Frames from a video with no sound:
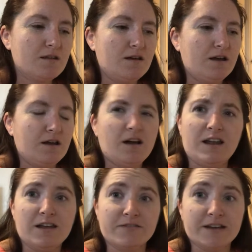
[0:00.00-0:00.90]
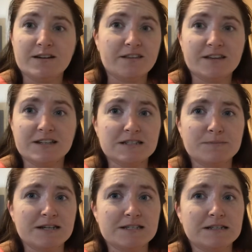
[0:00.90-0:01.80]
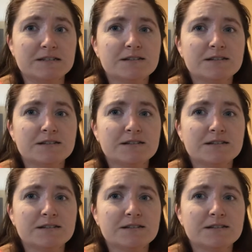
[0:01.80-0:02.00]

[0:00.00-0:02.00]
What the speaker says: I love it. I think it's amazing.